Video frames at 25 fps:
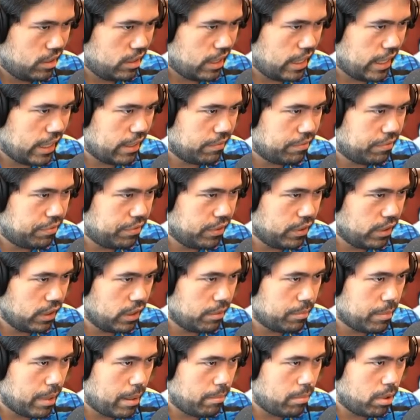I can feel it
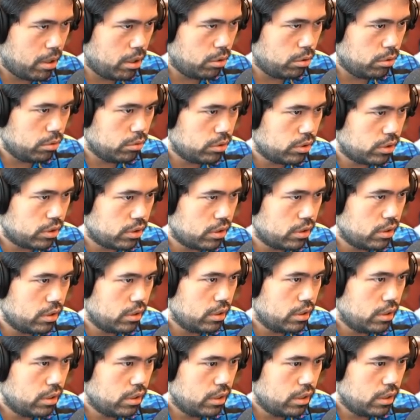in my bones.
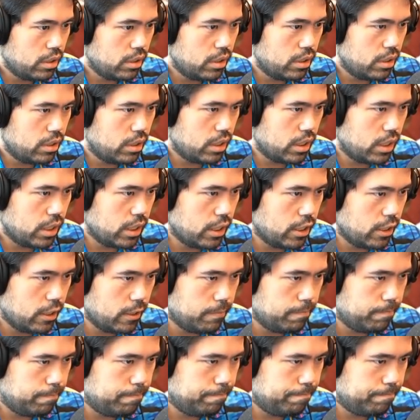
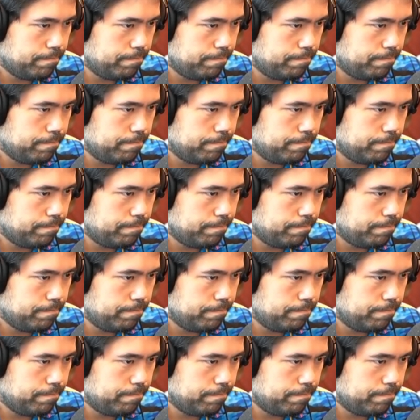Um.